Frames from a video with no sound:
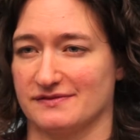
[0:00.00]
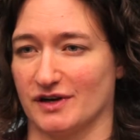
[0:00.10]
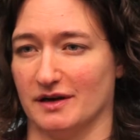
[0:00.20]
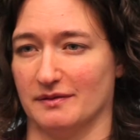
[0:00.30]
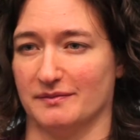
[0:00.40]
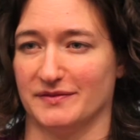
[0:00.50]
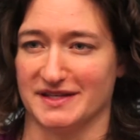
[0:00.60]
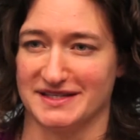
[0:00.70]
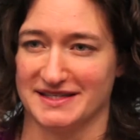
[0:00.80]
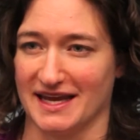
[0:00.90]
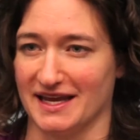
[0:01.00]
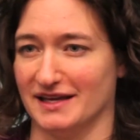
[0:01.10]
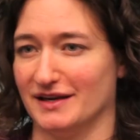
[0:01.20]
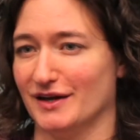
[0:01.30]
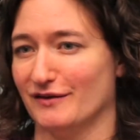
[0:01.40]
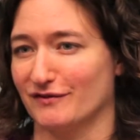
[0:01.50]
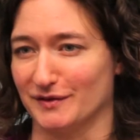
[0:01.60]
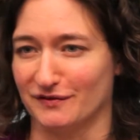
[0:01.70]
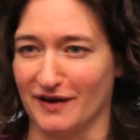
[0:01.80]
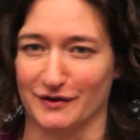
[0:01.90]
from the state, from
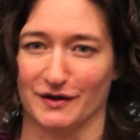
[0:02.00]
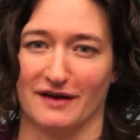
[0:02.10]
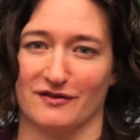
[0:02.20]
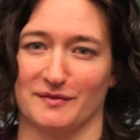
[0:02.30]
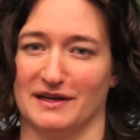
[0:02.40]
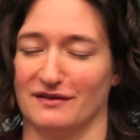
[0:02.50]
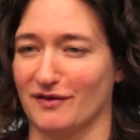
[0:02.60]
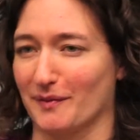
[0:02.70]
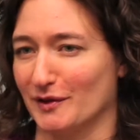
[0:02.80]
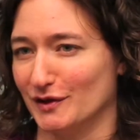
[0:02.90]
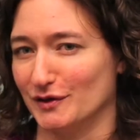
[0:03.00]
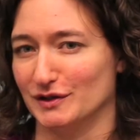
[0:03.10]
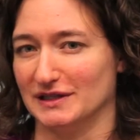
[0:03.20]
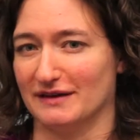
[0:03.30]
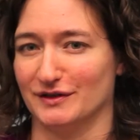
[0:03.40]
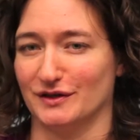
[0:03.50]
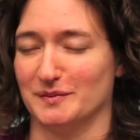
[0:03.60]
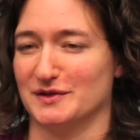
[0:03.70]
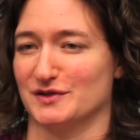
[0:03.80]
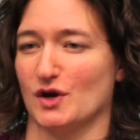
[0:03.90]
the federal government, from the local level. I
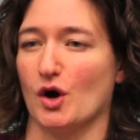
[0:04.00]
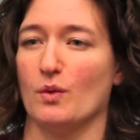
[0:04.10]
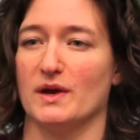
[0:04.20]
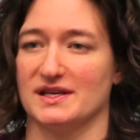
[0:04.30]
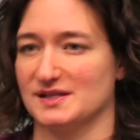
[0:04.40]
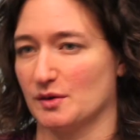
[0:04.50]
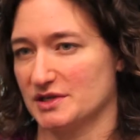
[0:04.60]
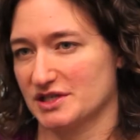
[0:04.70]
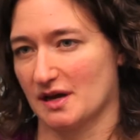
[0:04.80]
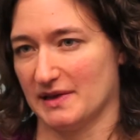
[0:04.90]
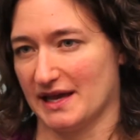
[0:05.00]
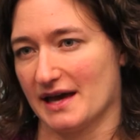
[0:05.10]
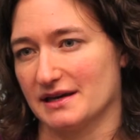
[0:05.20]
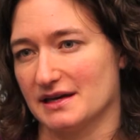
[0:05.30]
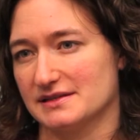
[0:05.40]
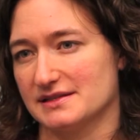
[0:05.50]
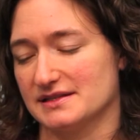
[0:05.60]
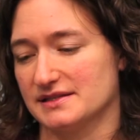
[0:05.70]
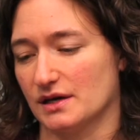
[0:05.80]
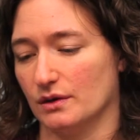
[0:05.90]
mean, there's always so much coming at us.
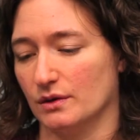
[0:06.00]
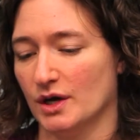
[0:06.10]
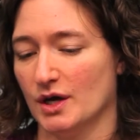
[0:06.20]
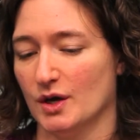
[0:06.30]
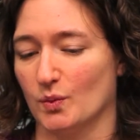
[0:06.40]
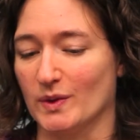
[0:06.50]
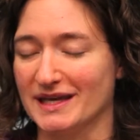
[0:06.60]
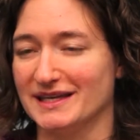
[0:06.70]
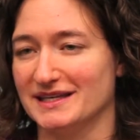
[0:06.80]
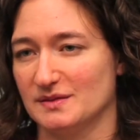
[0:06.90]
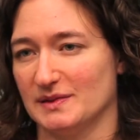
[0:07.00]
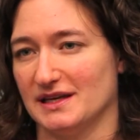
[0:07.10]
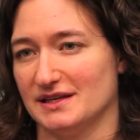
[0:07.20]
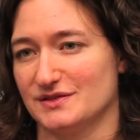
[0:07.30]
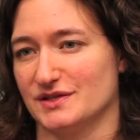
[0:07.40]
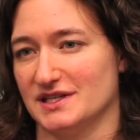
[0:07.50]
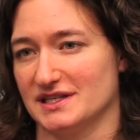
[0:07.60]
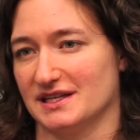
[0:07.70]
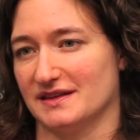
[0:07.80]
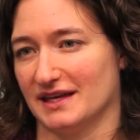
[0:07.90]
And so we need to be
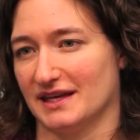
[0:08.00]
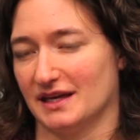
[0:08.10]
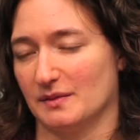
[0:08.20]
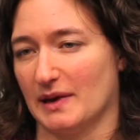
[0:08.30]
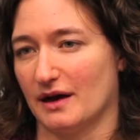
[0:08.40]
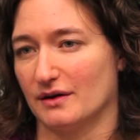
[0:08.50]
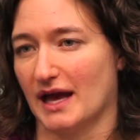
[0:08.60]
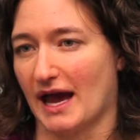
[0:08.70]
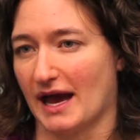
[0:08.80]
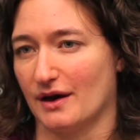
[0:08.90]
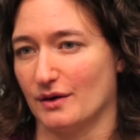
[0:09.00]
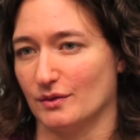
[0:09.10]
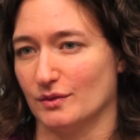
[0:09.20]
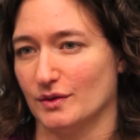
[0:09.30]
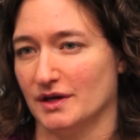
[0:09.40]
strategic in thinking about how